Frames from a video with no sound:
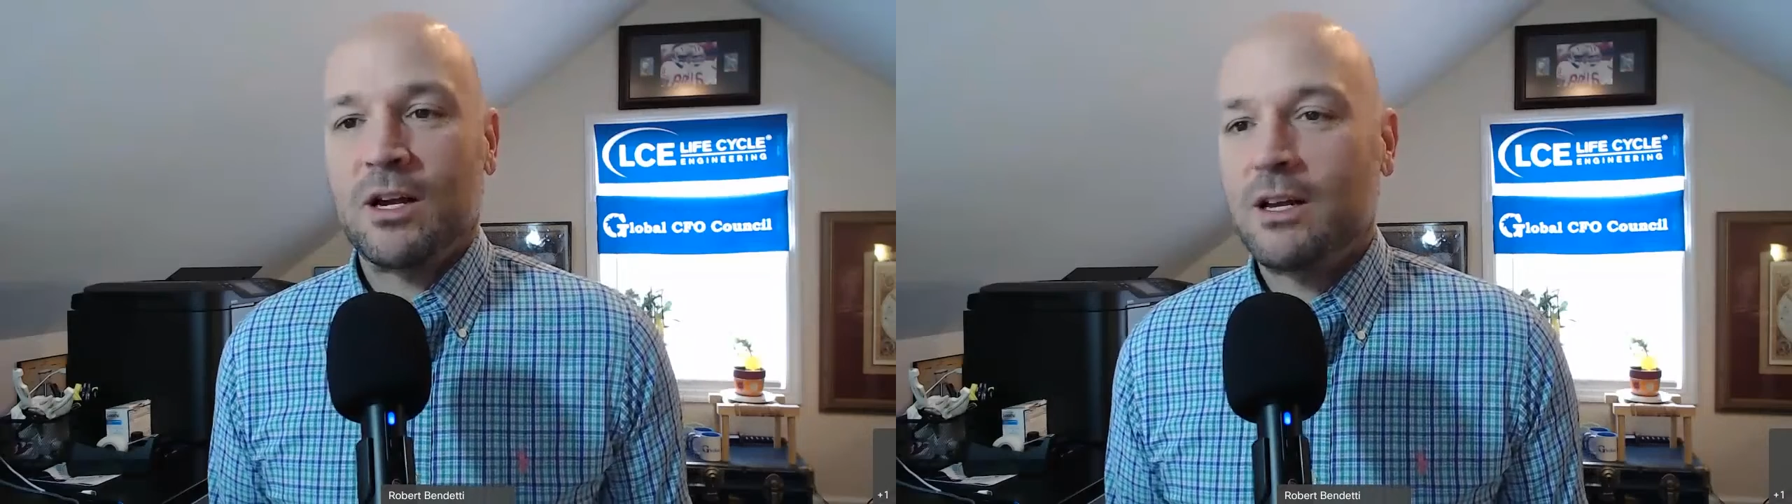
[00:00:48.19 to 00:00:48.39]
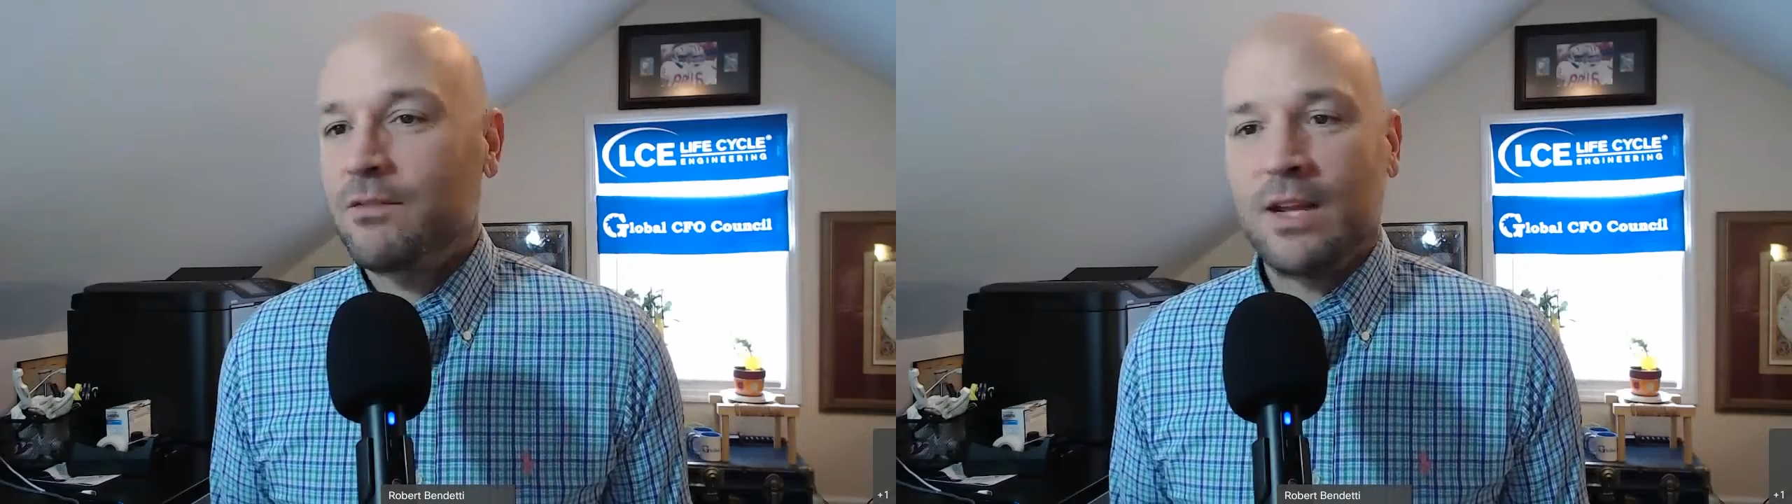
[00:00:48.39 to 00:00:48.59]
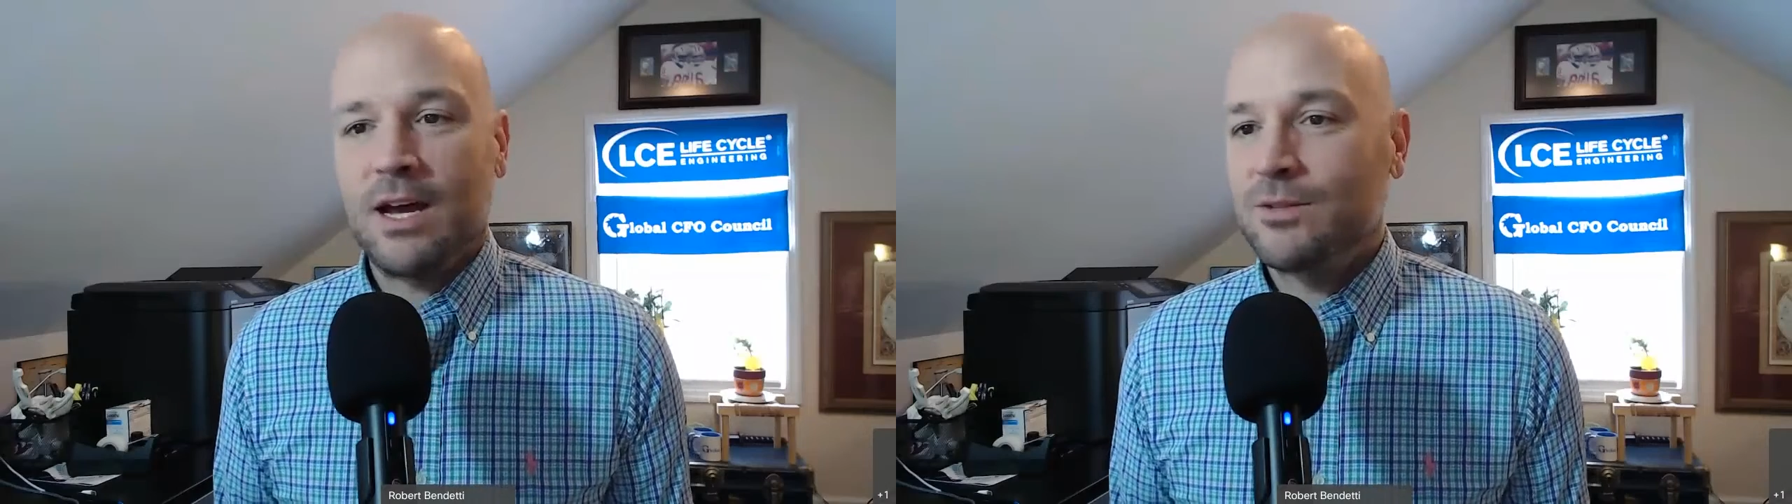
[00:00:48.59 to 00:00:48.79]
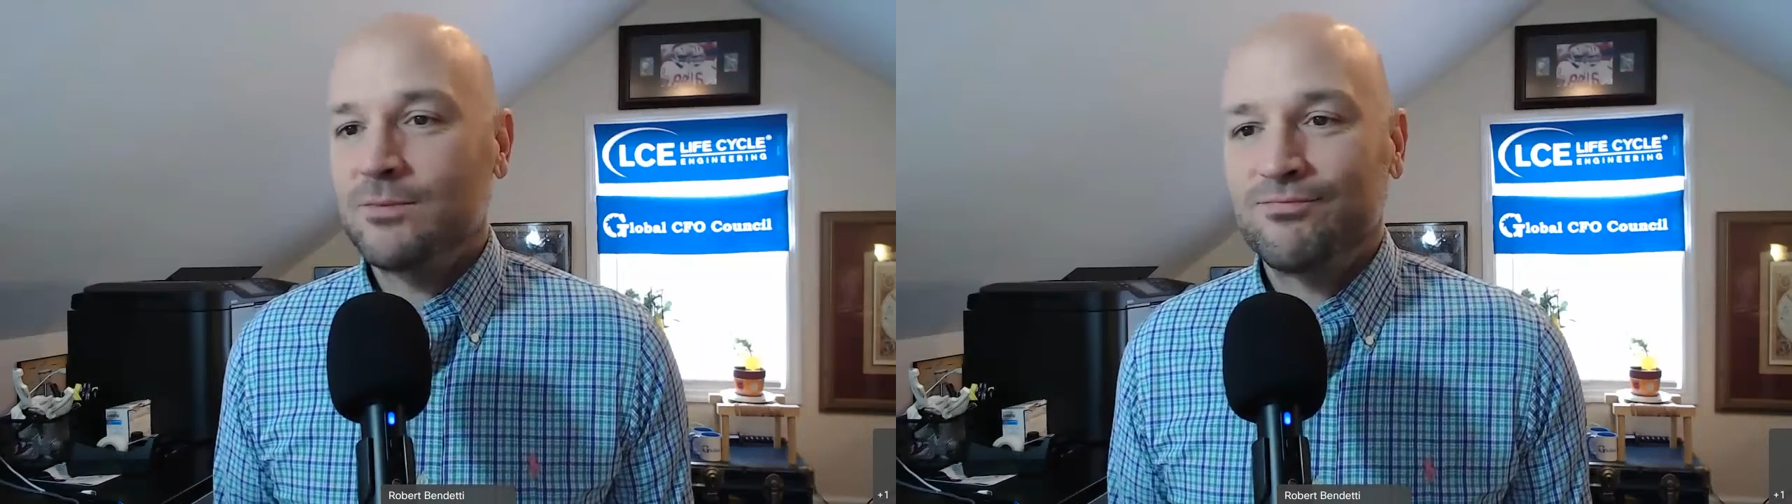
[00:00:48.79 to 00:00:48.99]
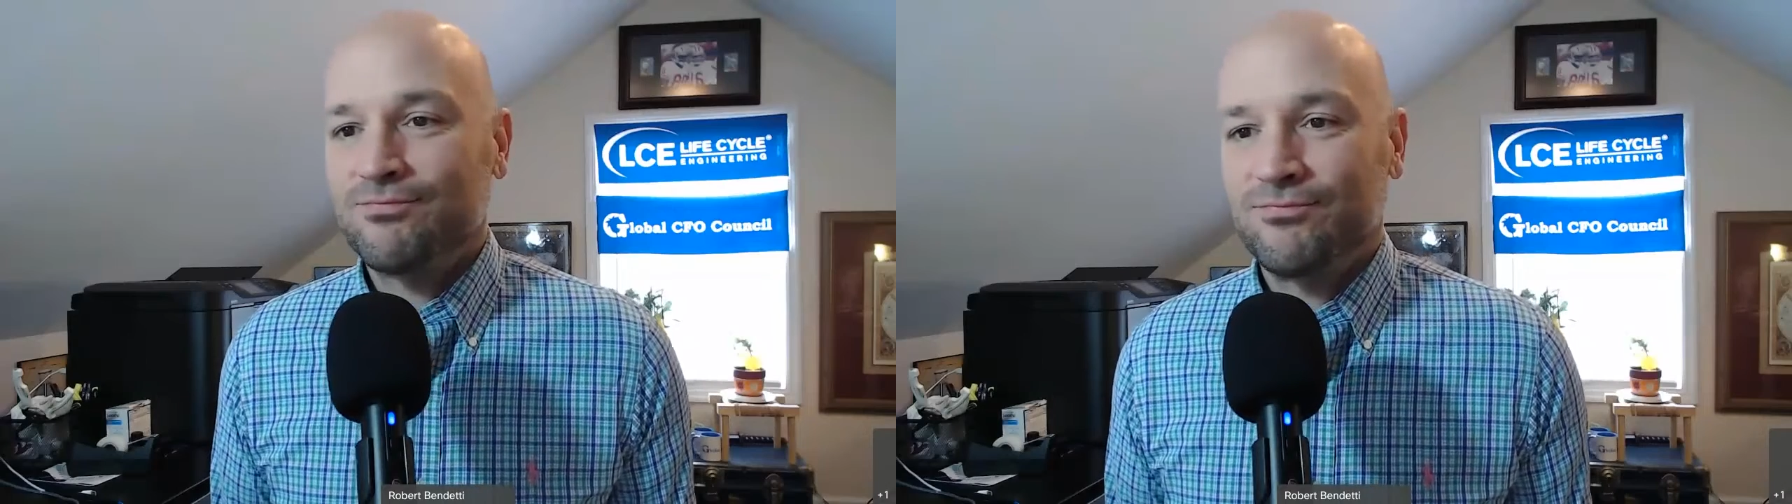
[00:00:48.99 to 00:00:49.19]
enough now
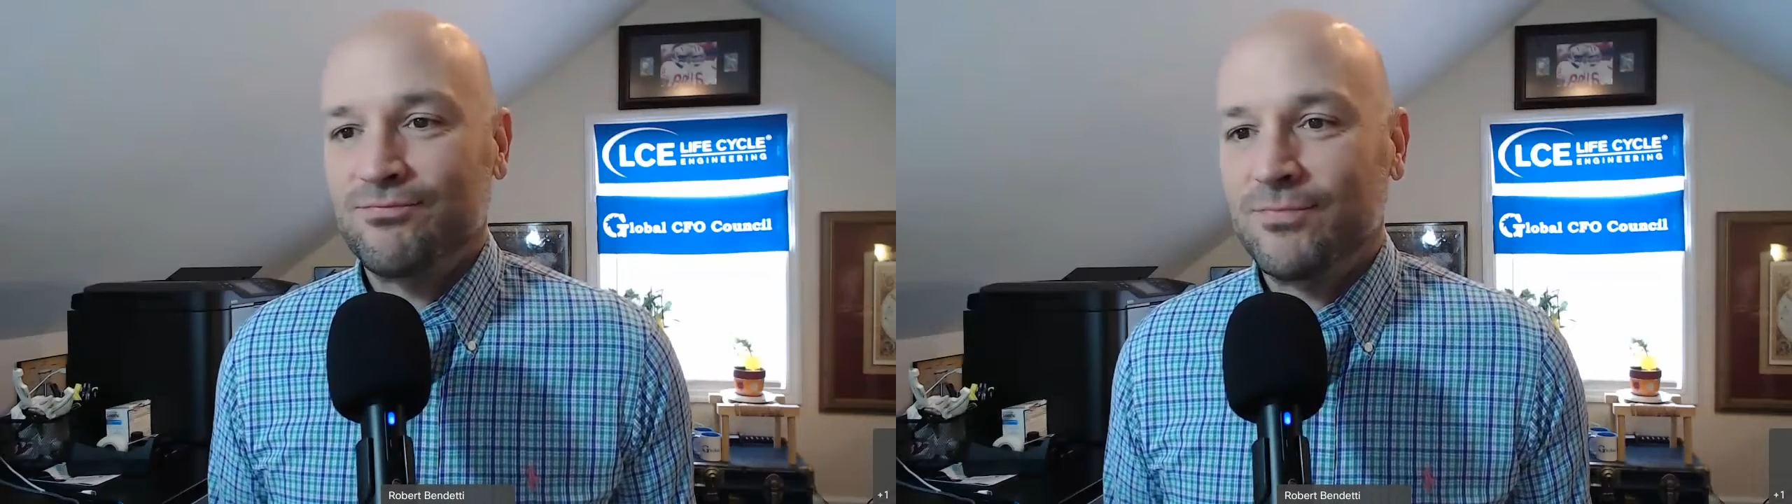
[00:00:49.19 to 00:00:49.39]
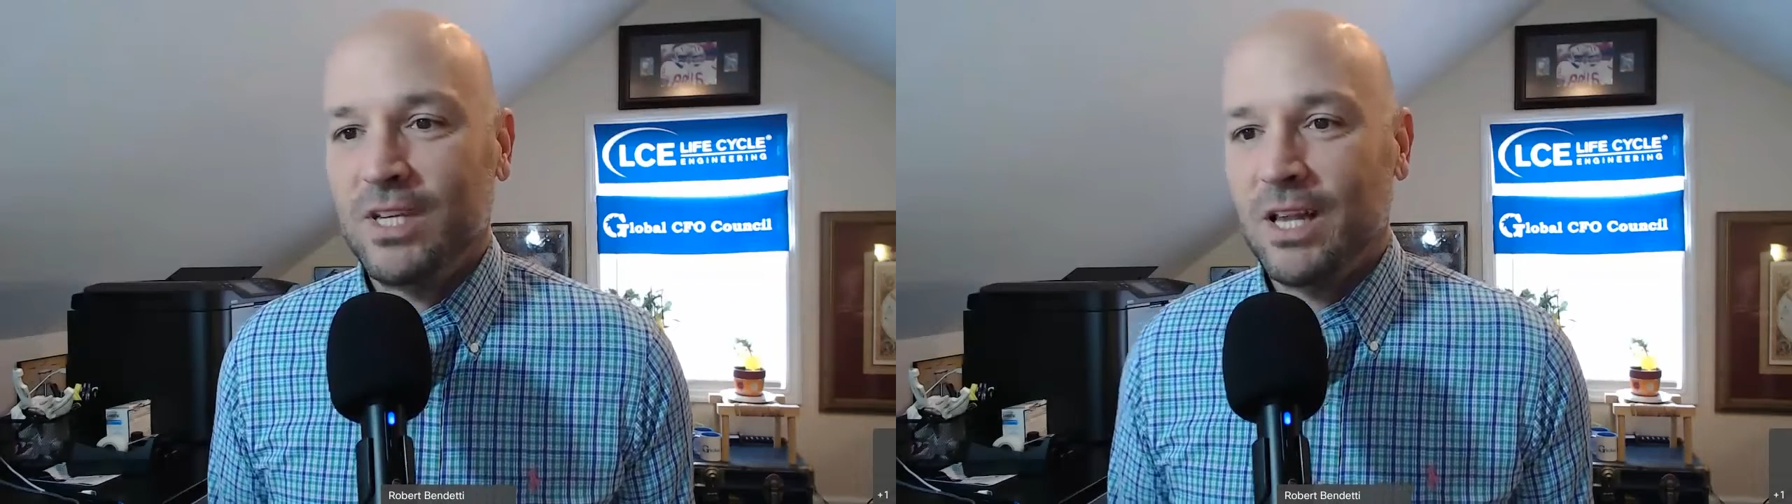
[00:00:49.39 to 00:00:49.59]
you